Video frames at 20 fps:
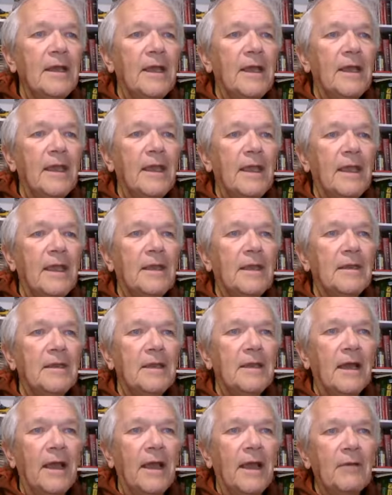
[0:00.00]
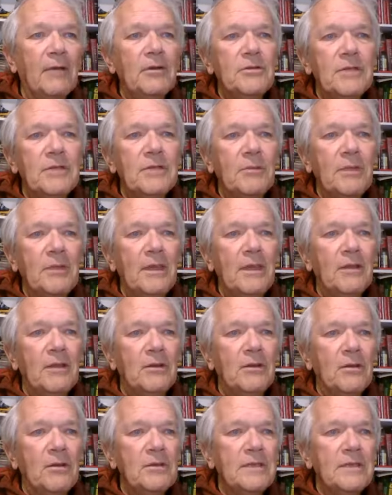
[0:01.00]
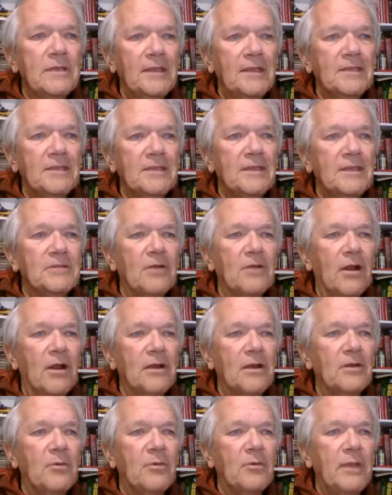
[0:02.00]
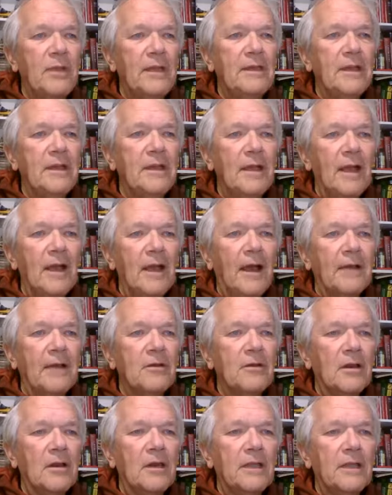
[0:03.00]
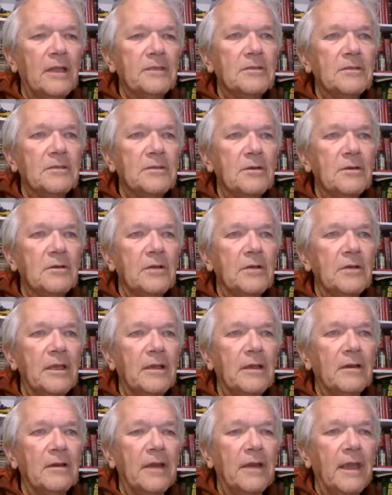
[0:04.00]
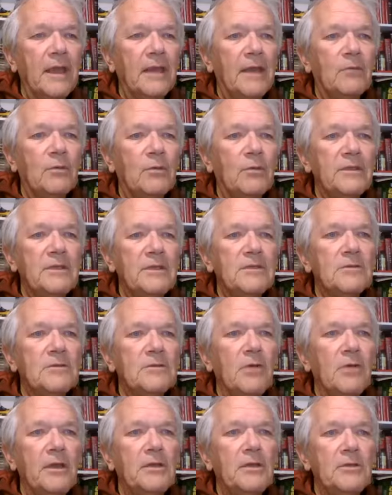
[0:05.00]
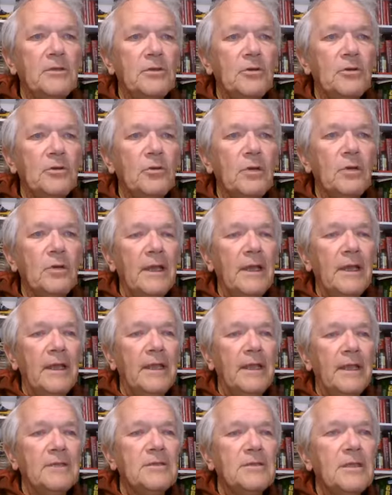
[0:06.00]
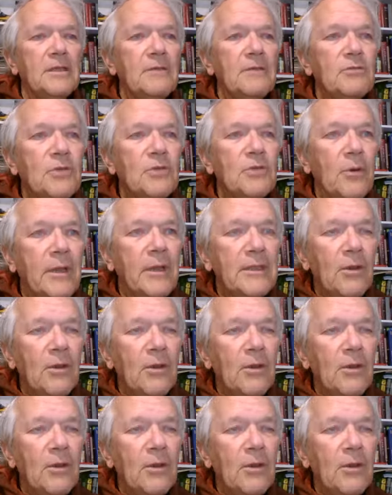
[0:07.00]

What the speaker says: and I'm going to do something here. Notice how these things are hard to read. I'm going to click the circle here, and what this is going to do, instead of showing the